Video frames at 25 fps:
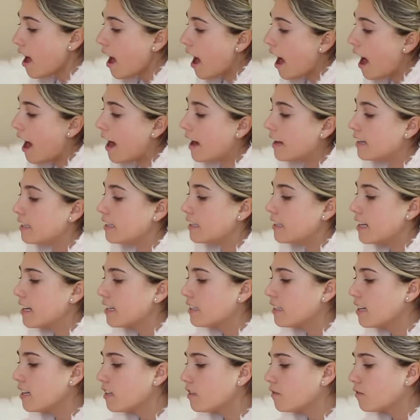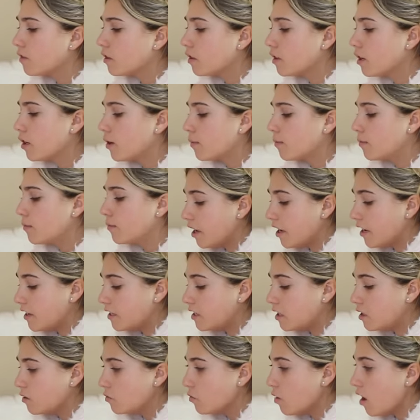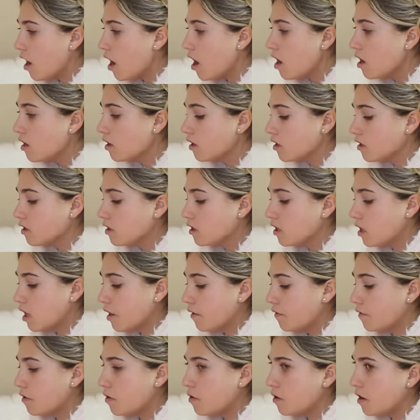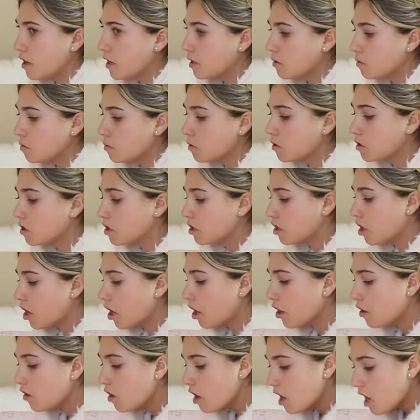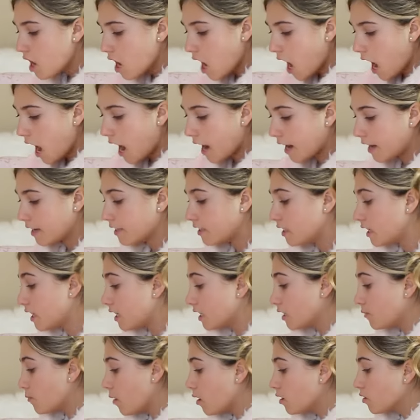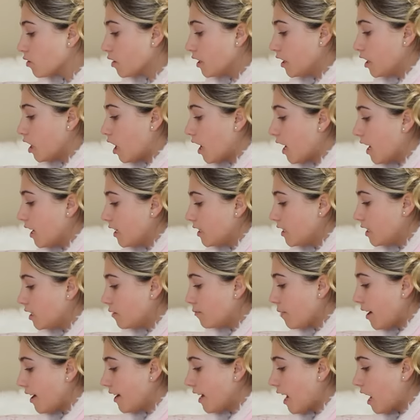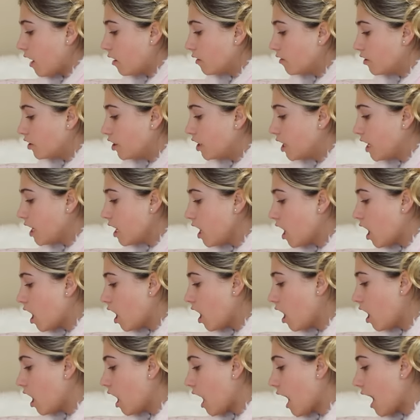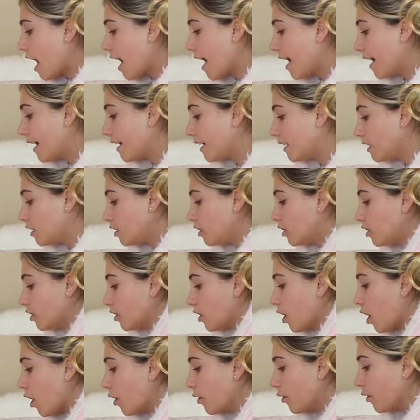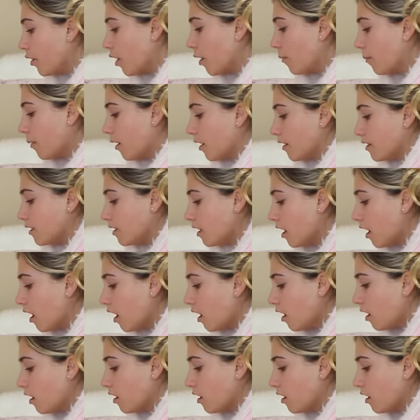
and this is from Dirty Works, if you guys would want to know, and it smells really nice. It's made out of shea and cocoa butter.